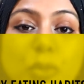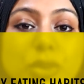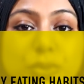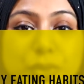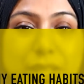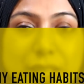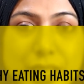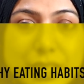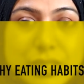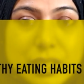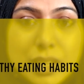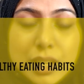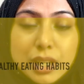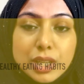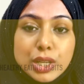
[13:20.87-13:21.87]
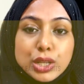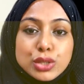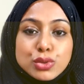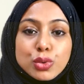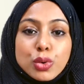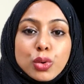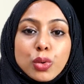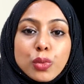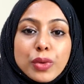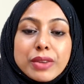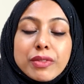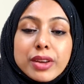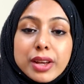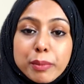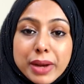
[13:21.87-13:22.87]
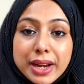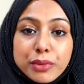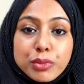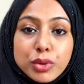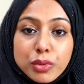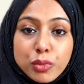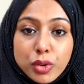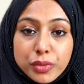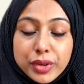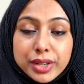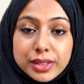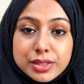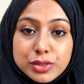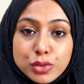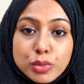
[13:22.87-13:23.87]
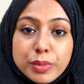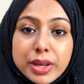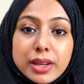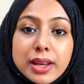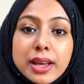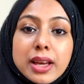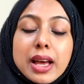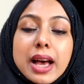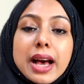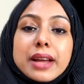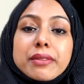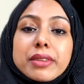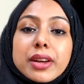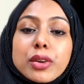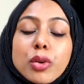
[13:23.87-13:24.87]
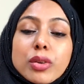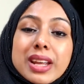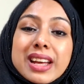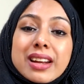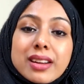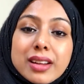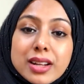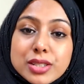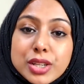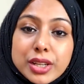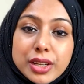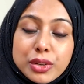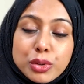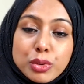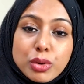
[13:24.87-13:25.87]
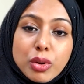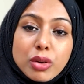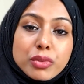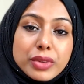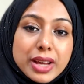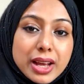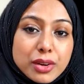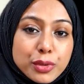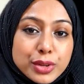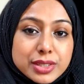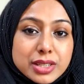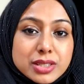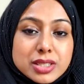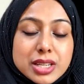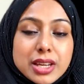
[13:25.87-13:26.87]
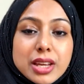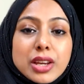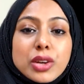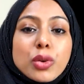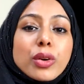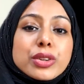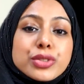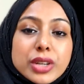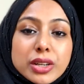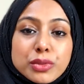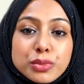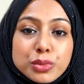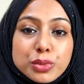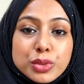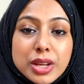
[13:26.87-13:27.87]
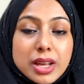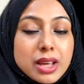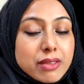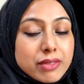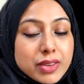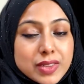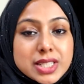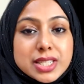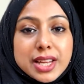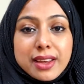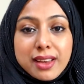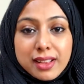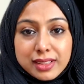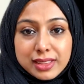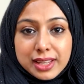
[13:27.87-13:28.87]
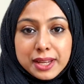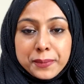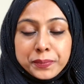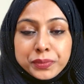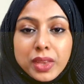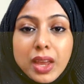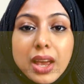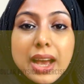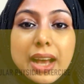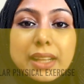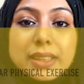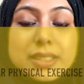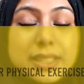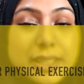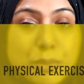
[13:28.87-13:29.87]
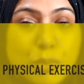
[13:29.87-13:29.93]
what we eat so when we are mindful of what we are consuming and we are not indulging into a lot of calories intake or junk food we will stay healthy and the second